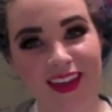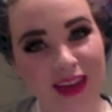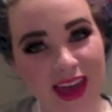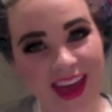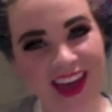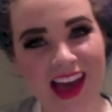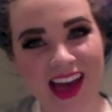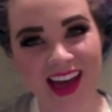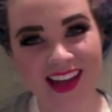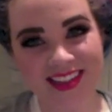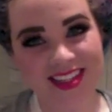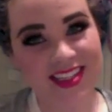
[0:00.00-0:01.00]
Hey
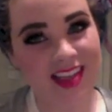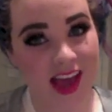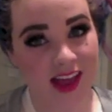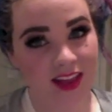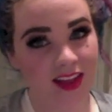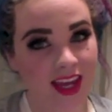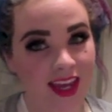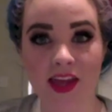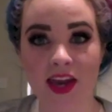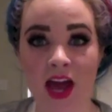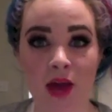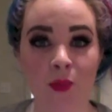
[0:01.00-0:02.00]
guys, it's Haley.
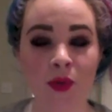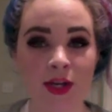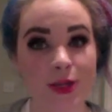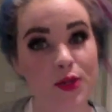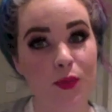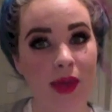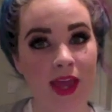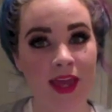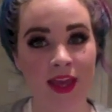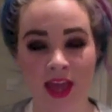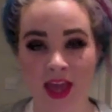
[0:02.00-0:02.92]
I wanted to make